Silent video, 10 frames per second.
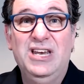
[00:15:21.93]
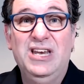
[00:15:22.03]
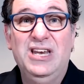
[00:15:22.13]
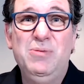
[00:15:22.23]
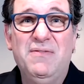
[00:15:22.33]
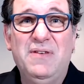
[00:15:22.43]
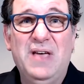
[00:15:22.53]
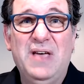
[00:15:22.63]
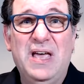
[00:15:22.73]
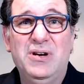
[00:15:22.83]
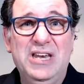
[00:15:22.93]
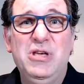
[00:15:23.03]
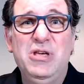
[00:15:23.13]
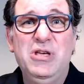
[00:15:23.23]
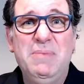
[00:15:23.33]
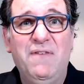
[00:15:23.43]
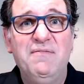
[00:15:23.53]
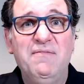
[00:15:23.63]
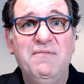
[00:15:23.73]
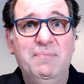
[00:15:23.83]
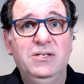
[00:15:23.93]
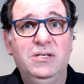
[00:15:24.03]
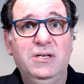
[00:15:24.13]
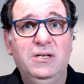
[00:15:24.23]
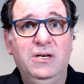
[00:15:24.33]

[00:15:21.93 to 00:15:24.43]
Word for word: Can you do me a favor? Can you give me five minutes,